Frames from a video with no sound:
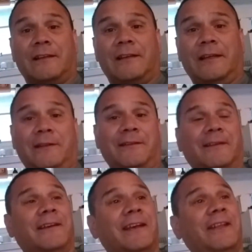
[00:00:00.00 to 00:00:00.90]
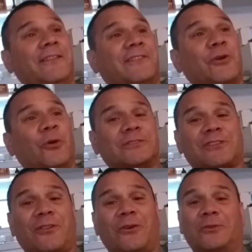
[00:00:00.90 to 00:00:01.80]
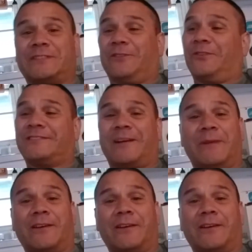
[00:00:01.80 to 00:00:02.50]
And the door was closed. I looked at him.